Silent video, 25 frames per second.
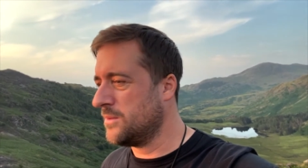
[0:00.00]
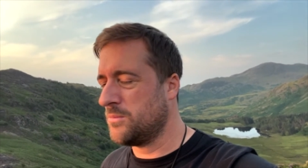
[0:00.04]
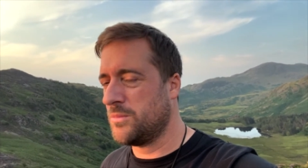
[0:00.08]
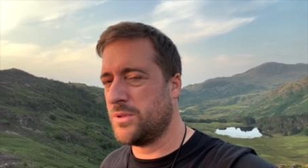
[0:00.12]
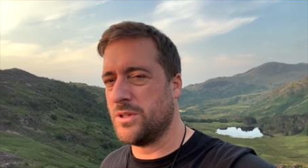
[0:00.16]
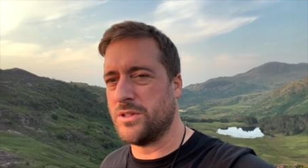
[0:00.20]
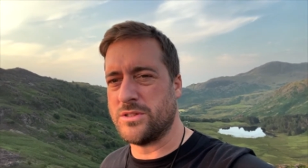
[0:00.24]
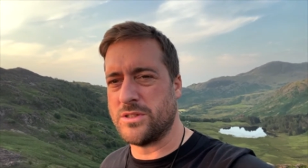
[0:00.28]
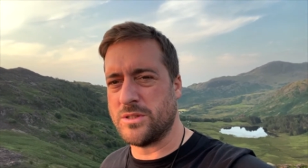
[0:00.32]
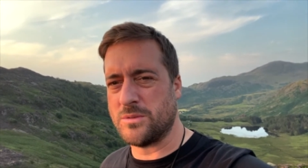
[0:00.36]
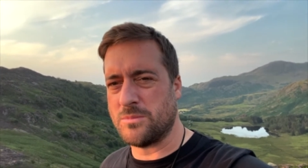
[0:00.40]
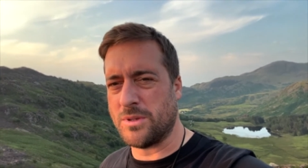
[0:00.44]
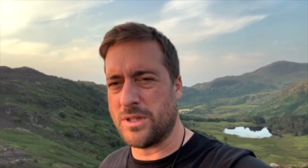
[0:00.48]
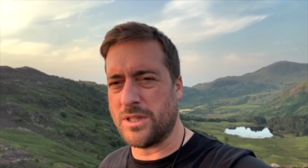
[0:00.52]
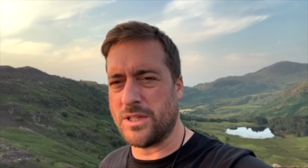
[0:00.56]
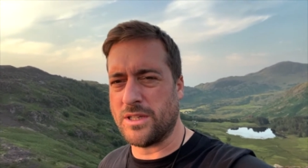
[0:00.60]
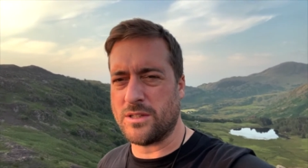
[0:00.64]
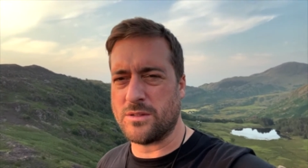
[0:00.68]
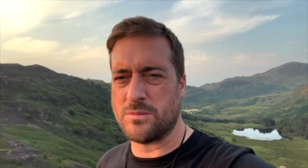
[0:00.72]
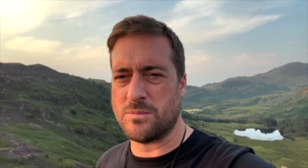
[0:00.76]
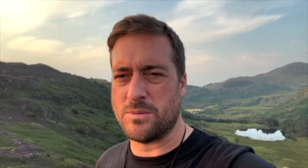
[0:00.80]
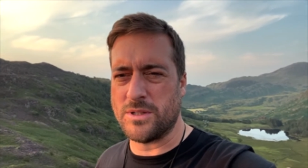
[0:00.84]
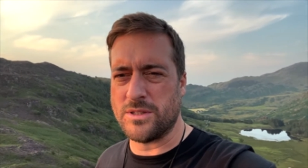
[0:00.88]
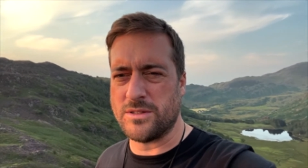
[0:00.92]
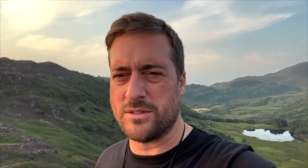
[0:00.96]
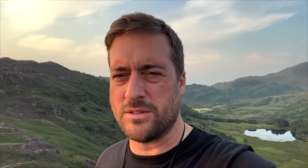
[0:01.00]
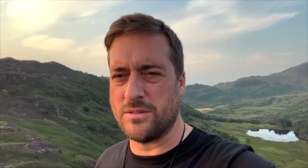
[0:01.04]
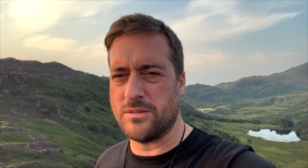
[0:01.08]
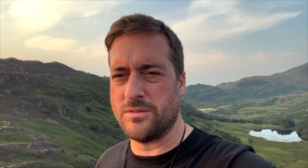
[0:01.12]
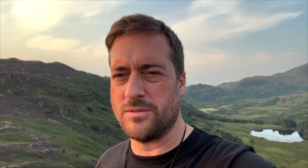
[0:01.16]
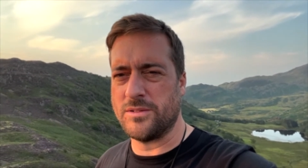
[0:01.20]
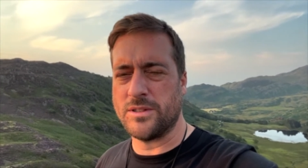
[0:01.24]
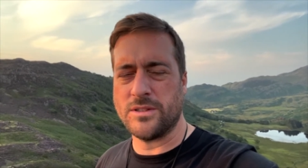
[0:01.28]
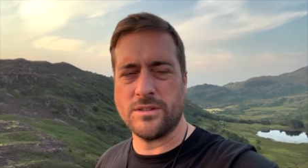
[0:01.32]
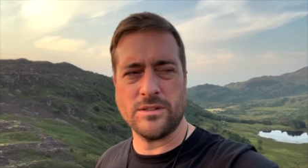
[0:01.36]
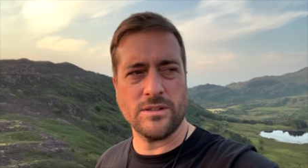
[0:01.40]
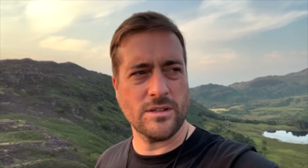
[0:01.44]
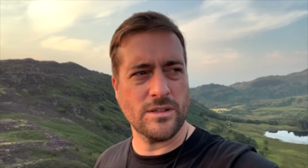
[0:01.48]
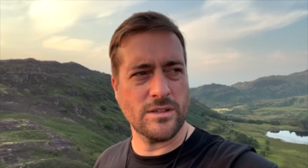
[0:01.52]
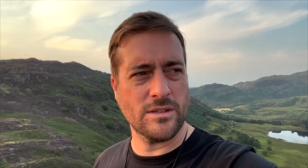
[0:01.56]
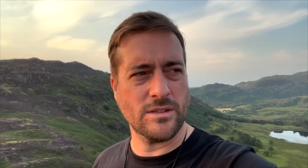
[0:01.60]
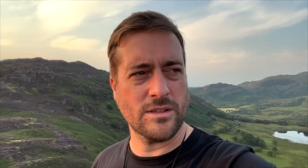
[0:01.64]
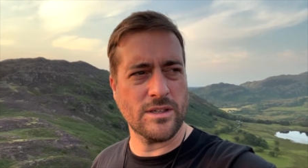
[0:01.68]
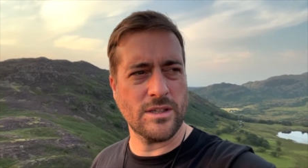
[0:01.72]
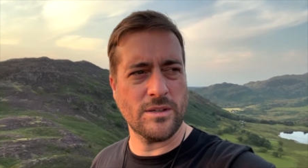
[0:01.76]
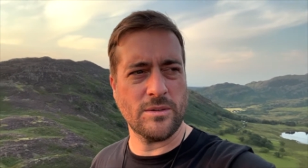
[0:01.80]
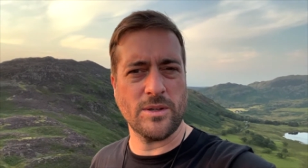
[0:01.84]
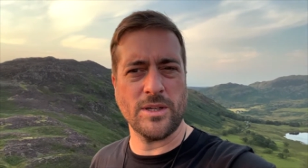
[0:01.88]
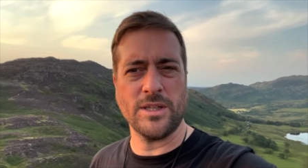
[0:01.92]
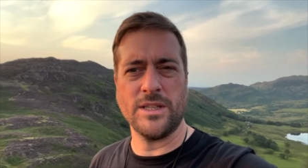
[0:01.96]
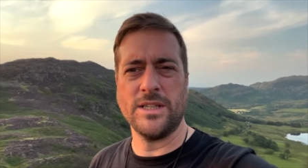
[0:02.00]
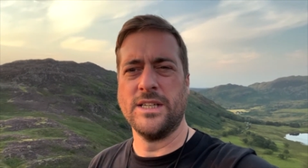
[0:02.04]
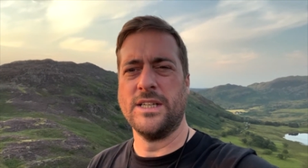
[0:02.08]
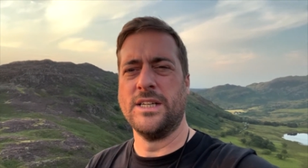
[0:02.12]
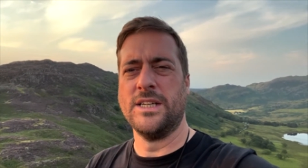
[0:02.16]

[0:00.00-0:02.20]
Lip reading: Plus, it's bloody expensive. So anyway,